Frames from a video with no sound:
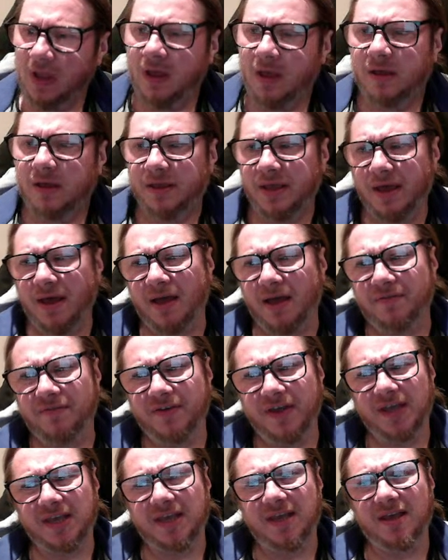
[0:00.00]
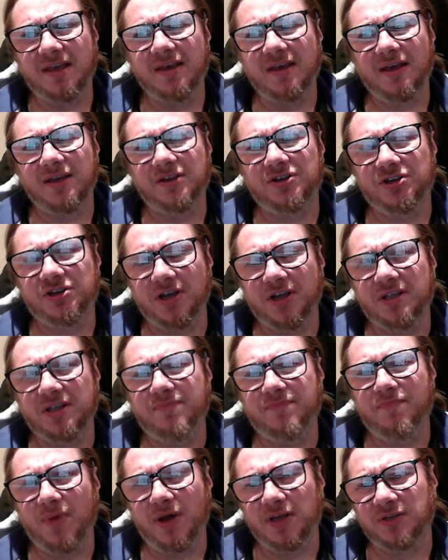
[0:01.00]
Yeah, I think king h8
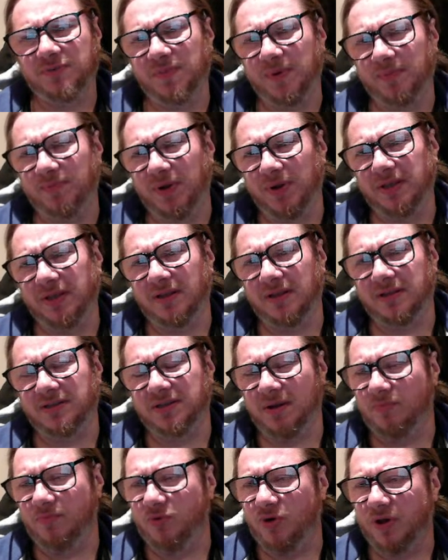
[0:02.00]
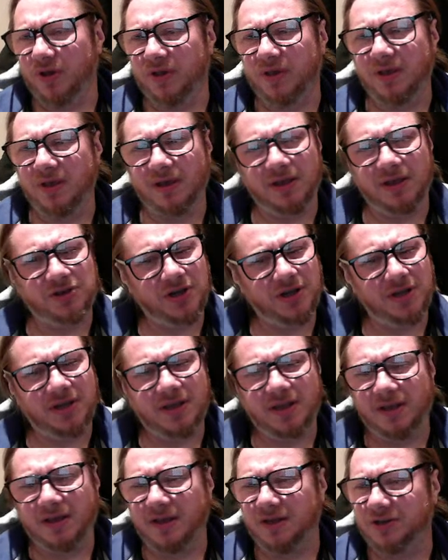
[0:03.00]
must be played at some point. King h8,
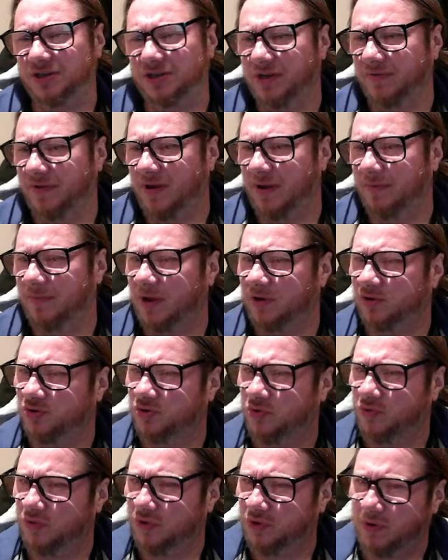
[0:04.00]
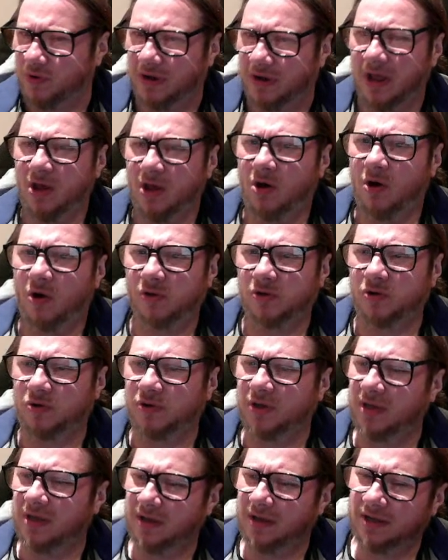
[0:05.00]
king h7, I'm not sure which one. Although
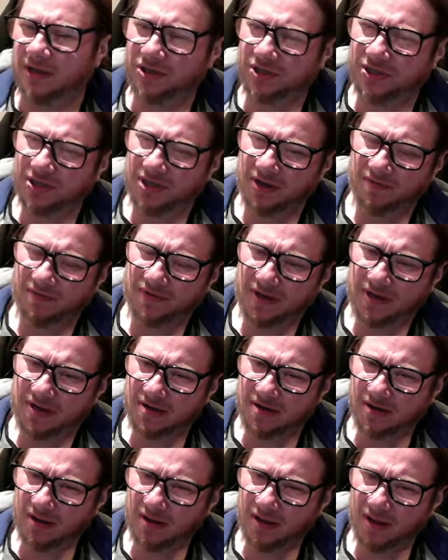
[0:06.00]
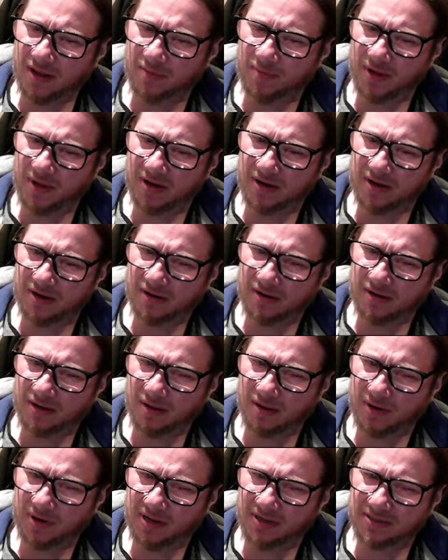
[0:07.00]
king h7, ML,
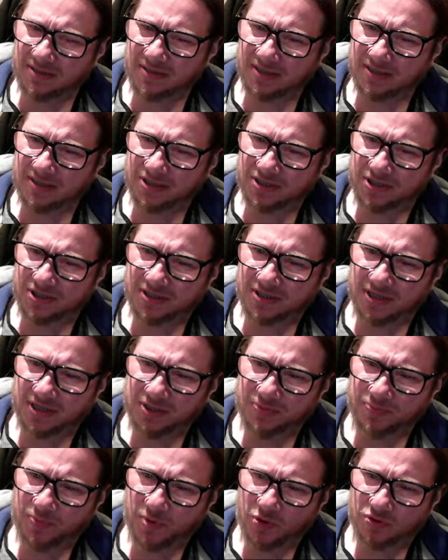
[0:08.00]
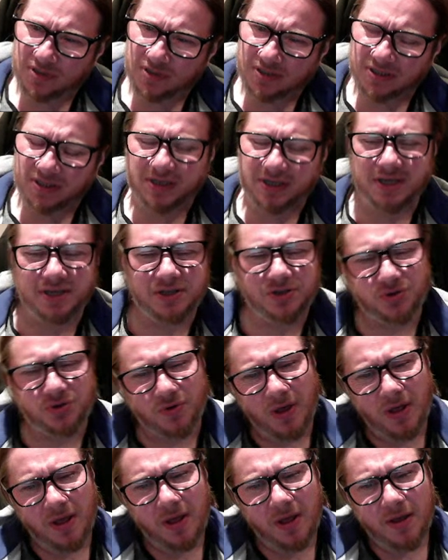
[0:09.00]
MLS, it just exposes the king to
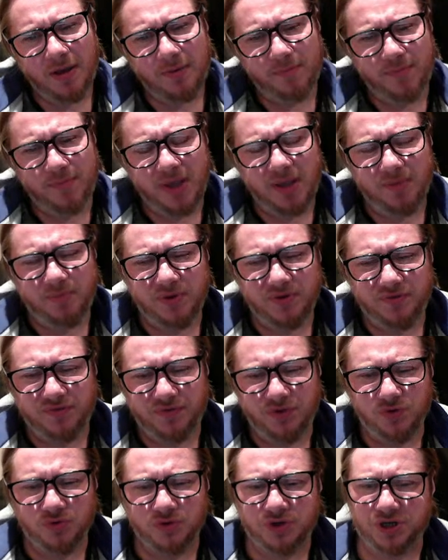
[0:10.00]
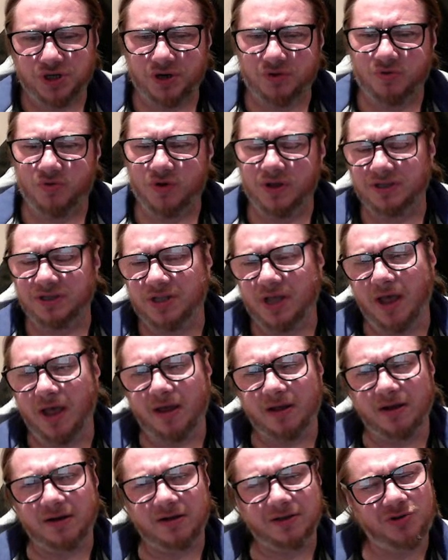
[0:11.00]
maybe future queen's diagonal.